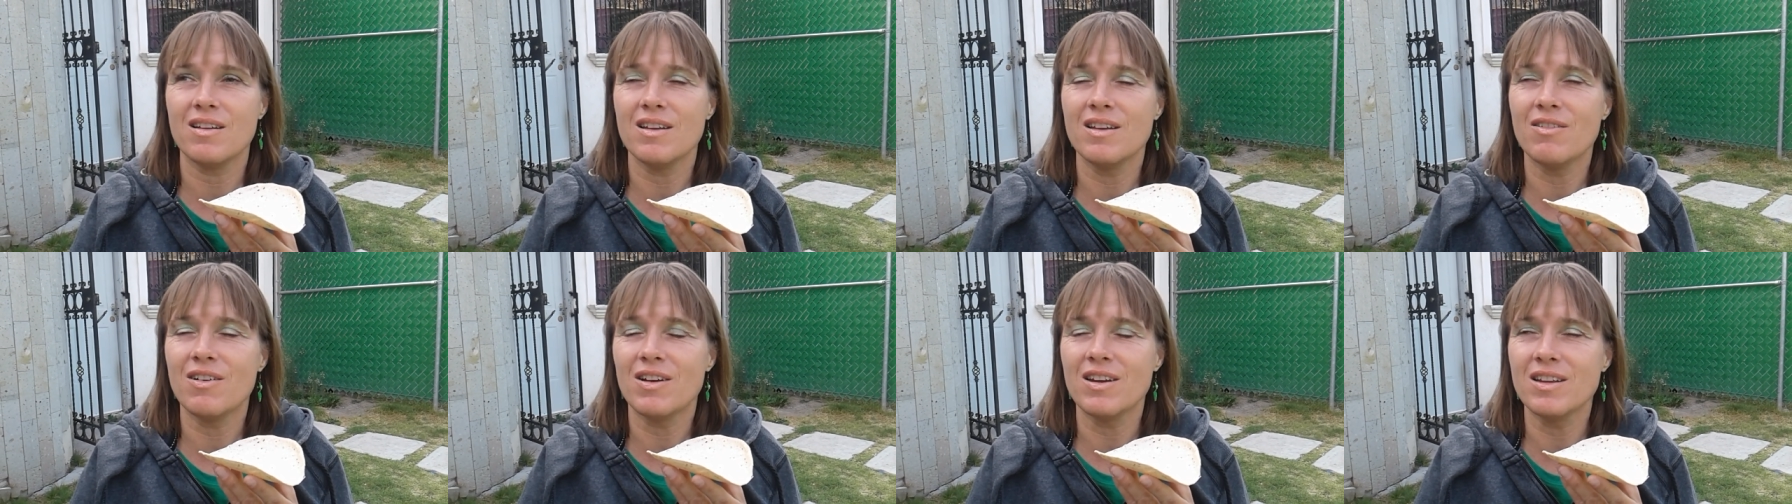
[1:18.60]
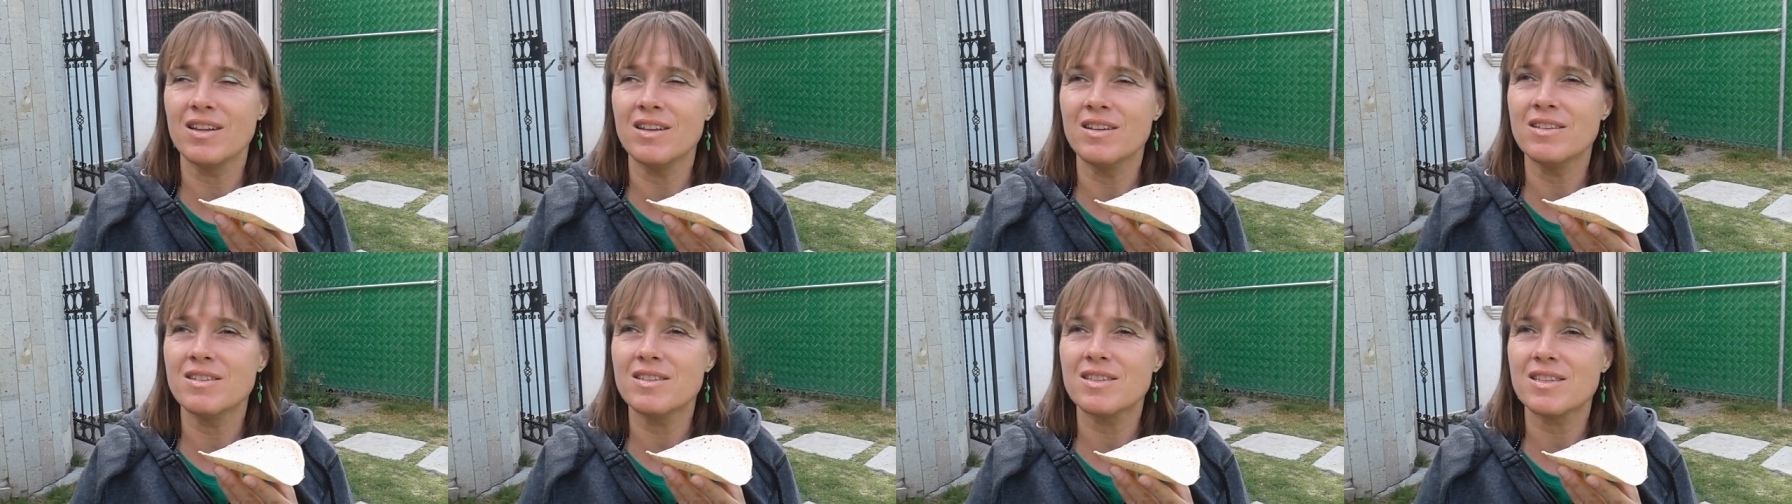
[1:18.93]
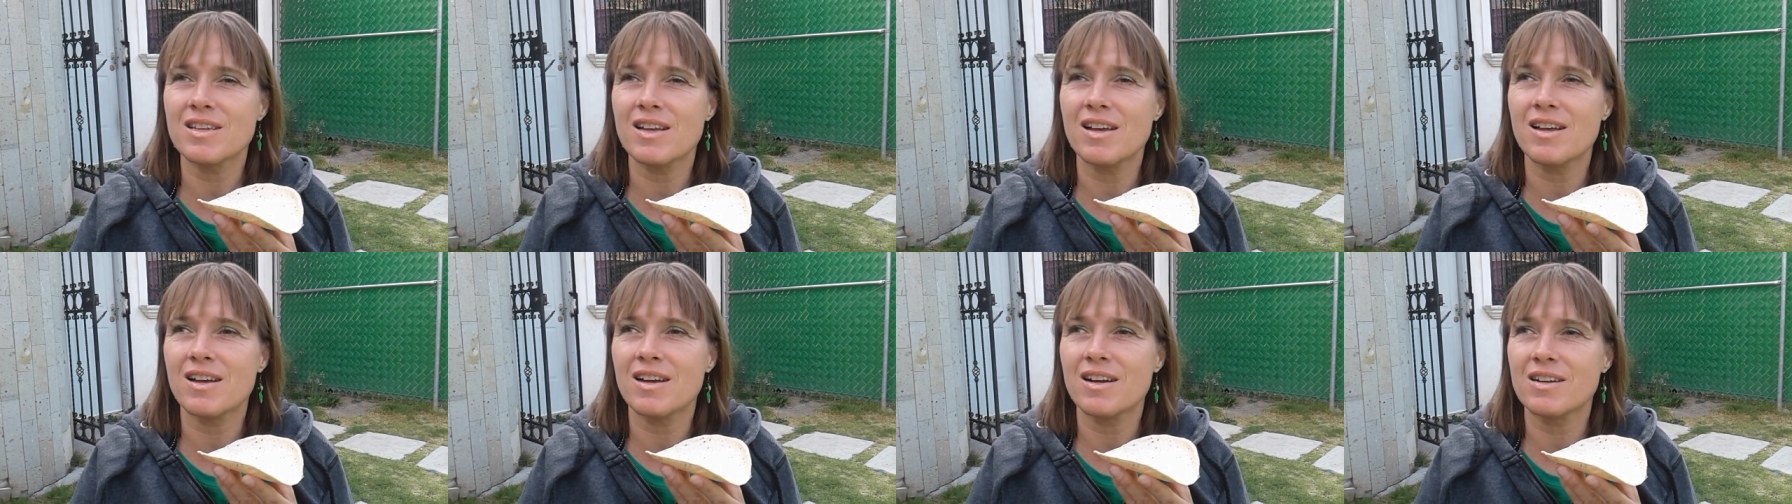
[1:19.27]
even
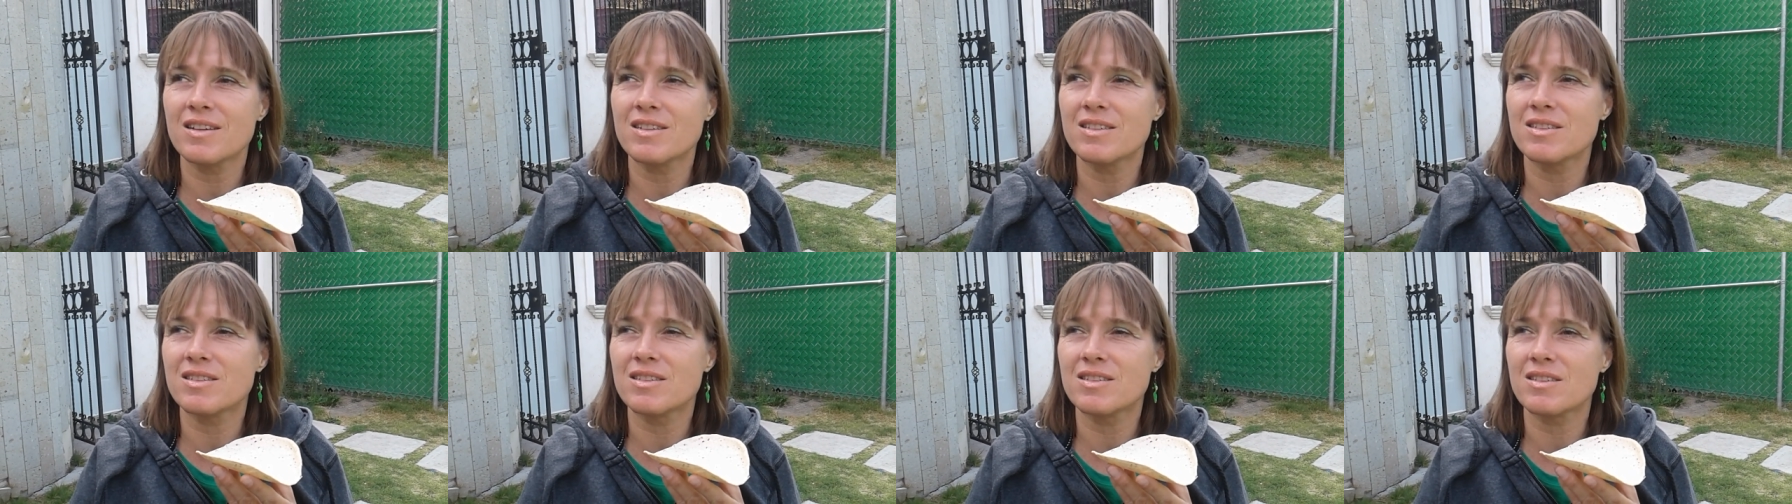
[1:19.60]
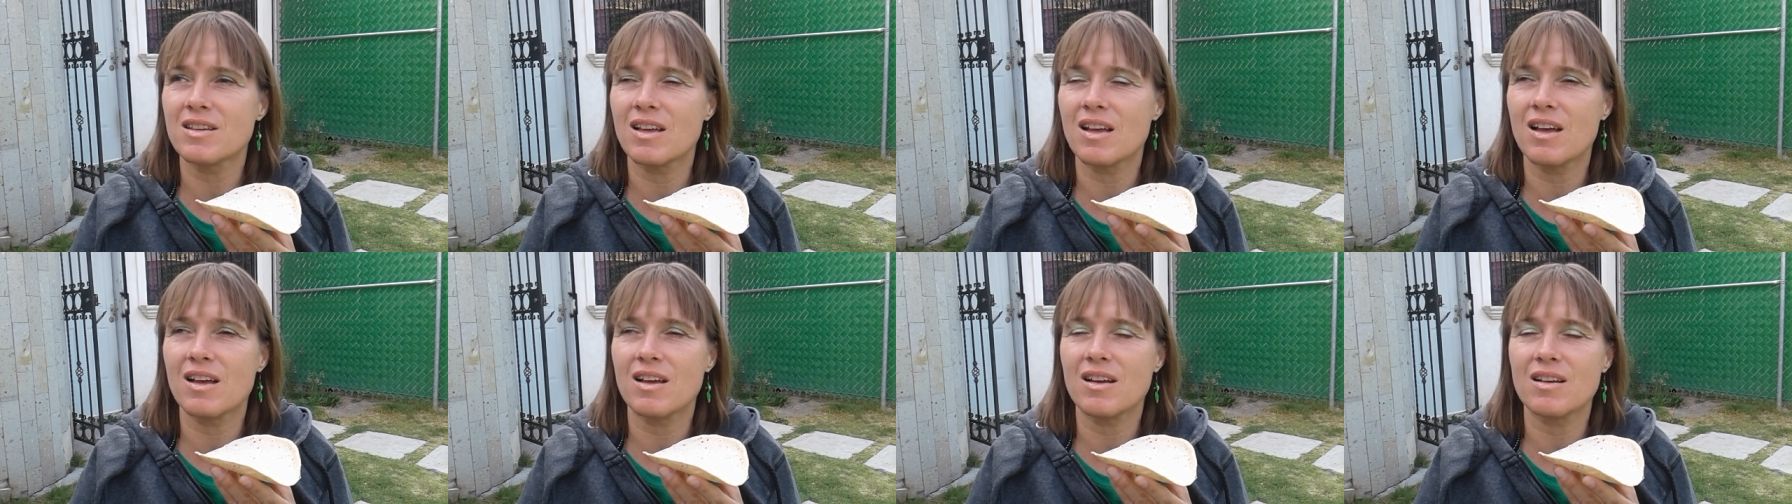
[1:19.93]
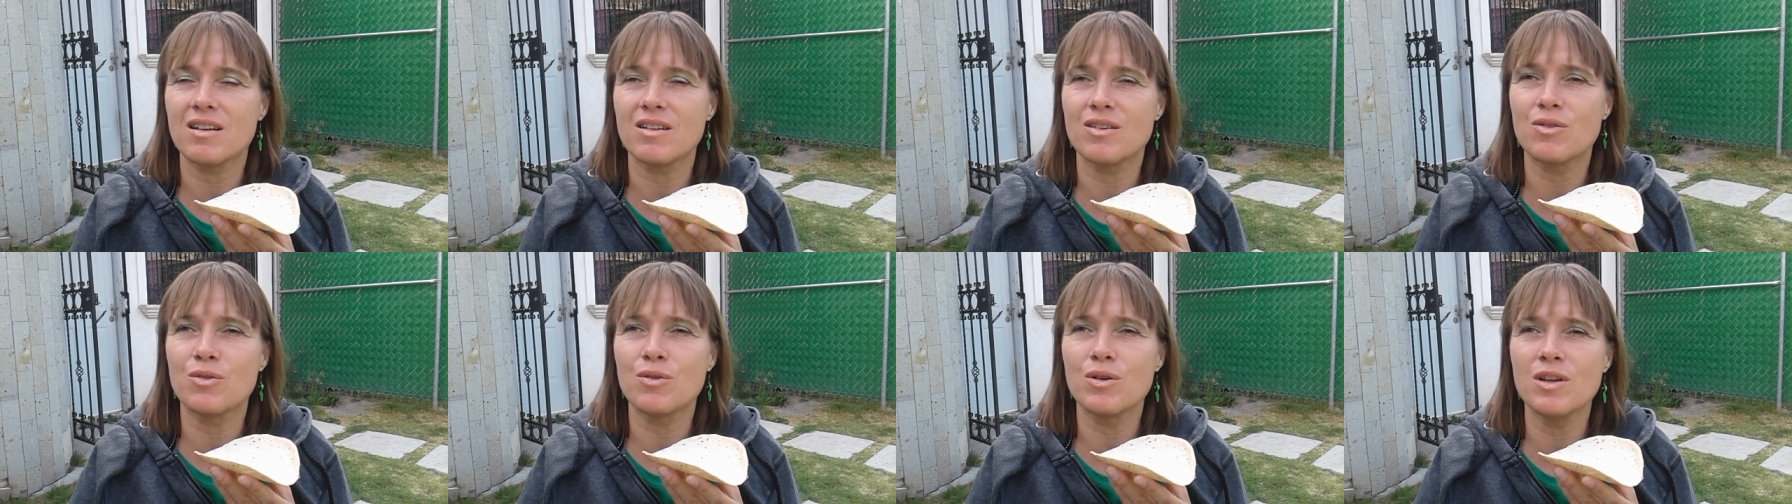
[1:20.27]
insects,
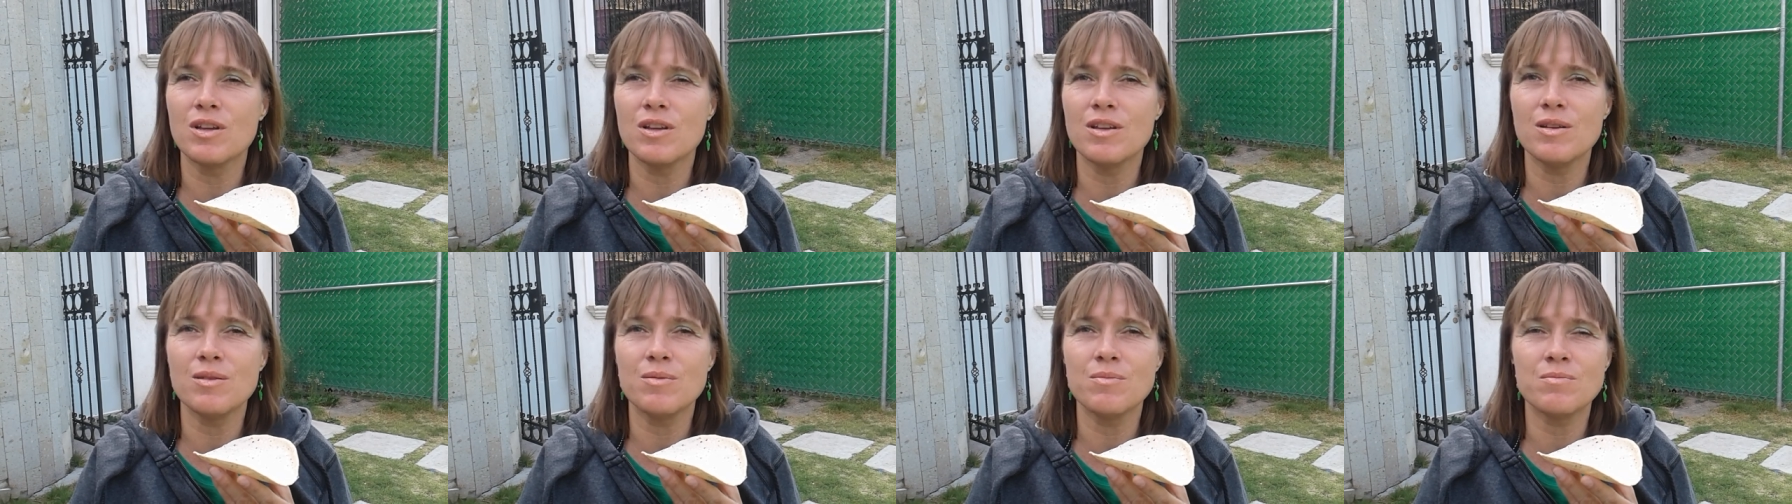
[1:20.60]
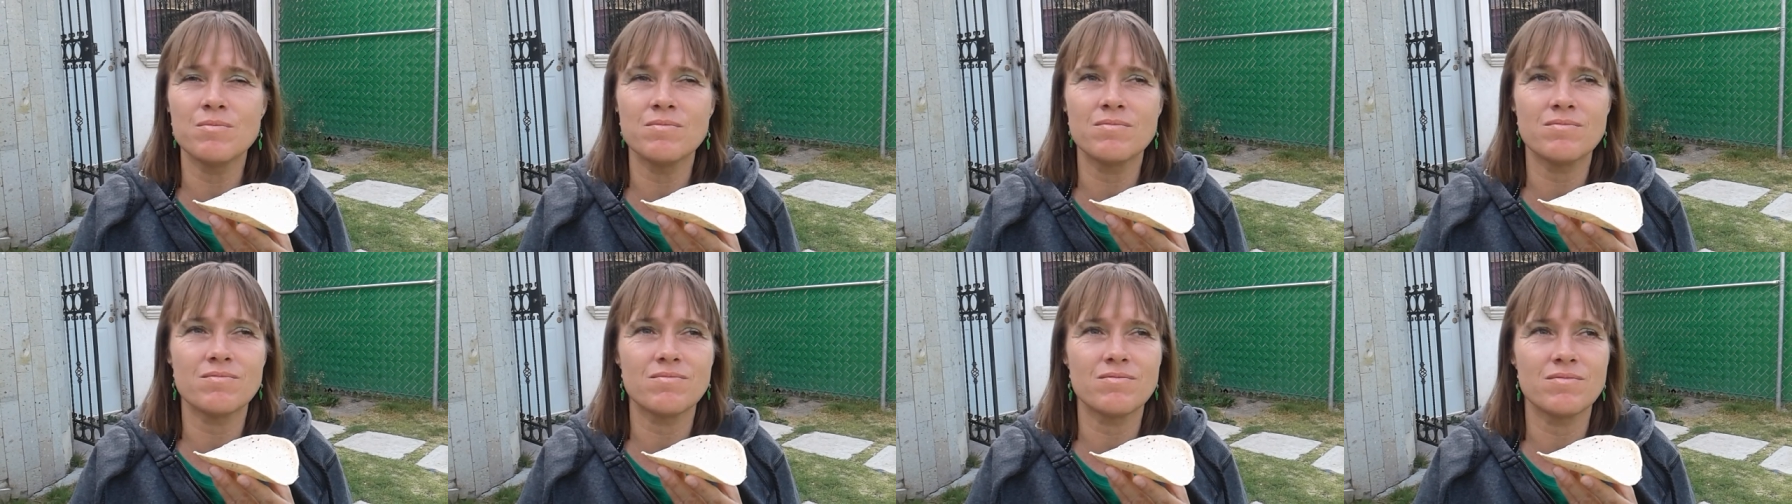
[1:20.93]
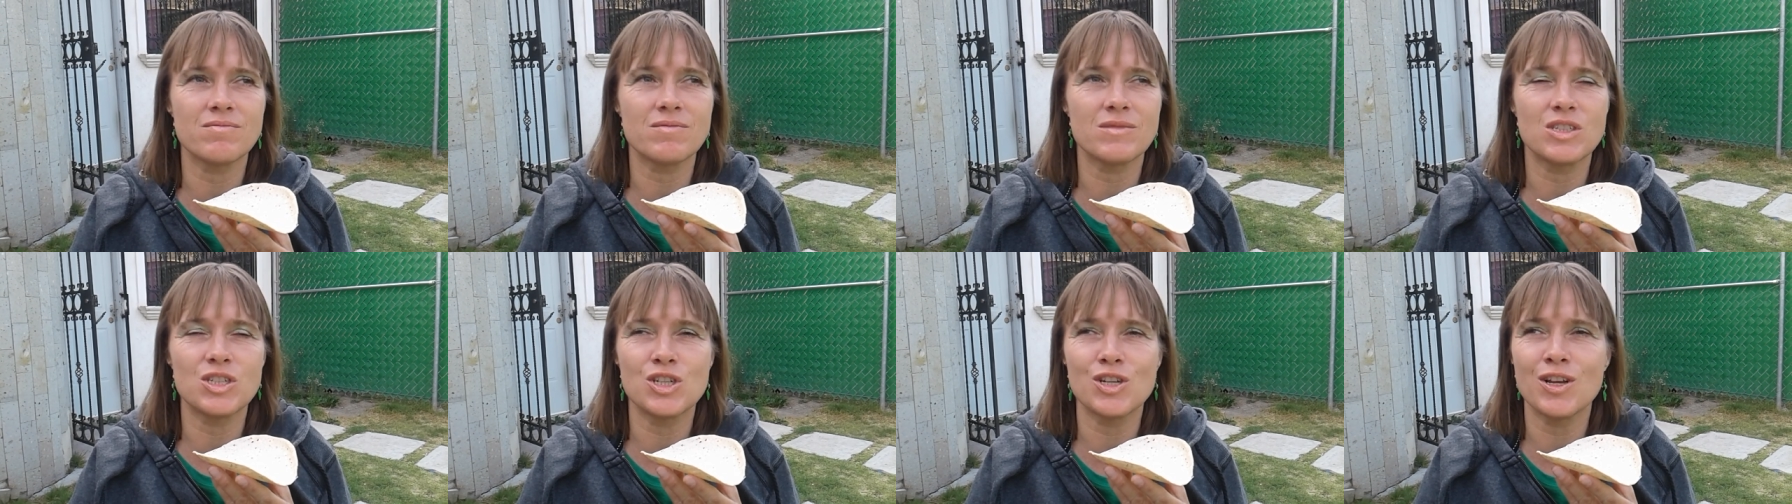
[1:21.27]
cream,
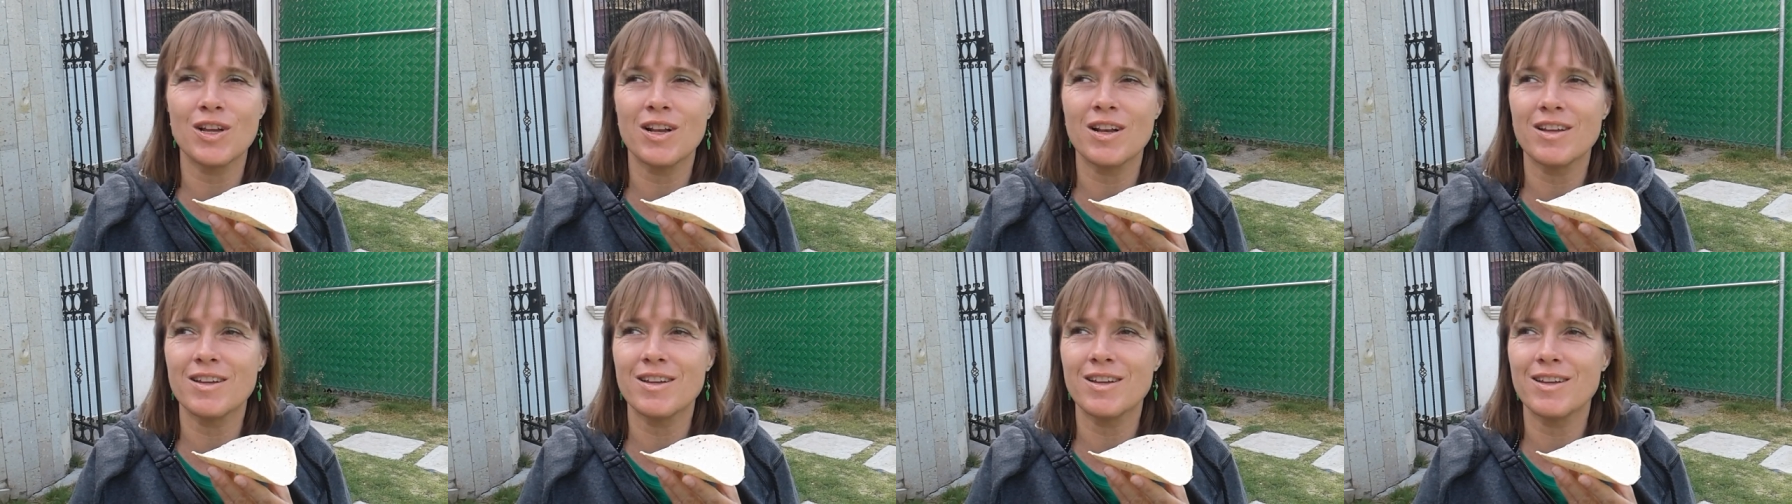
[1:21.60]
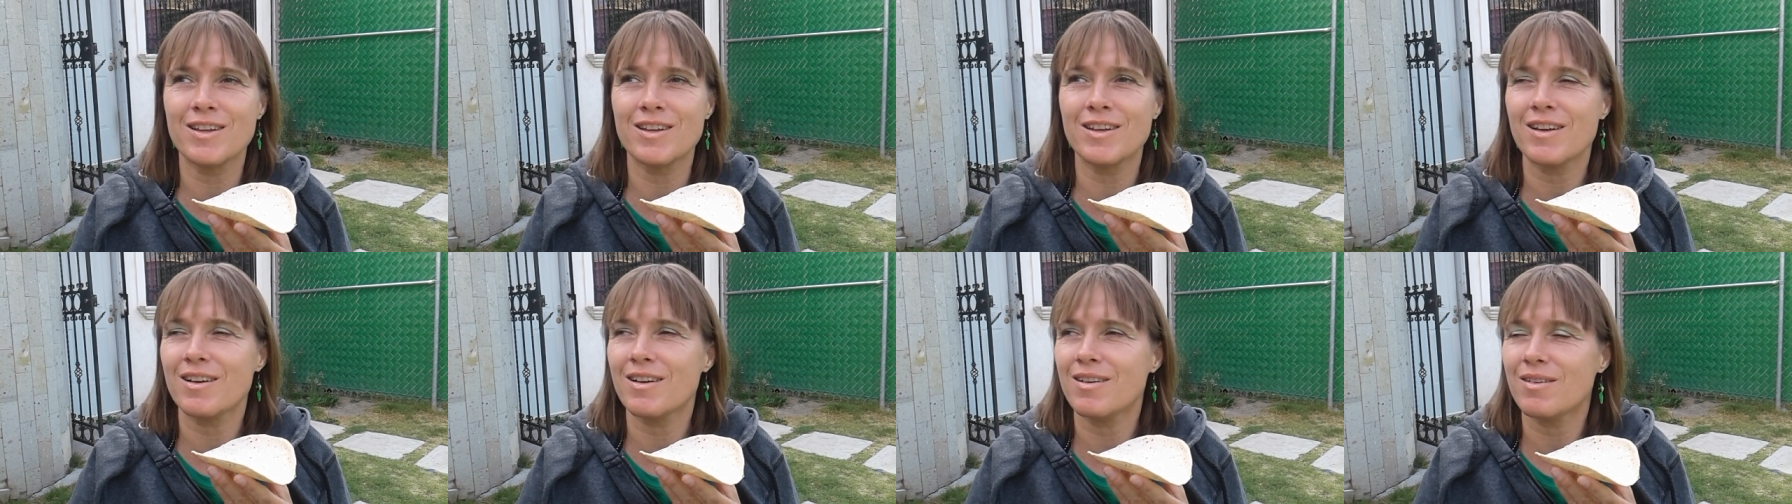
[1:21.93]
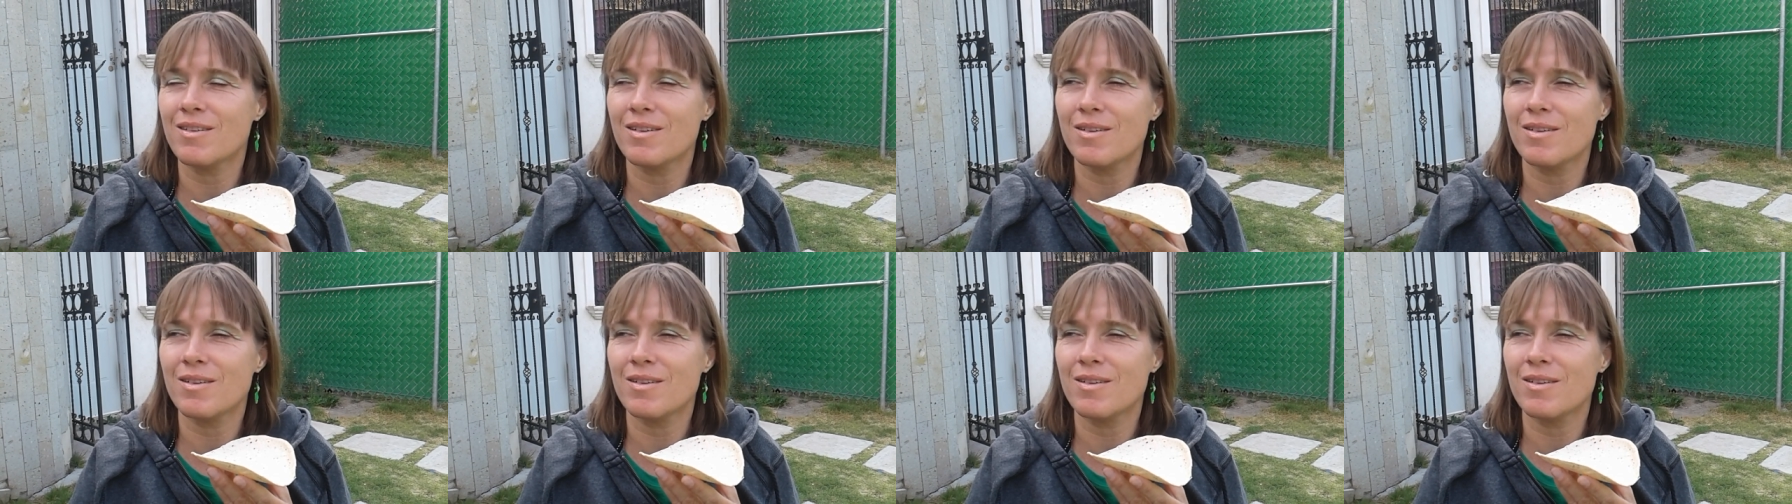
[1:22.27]
chili,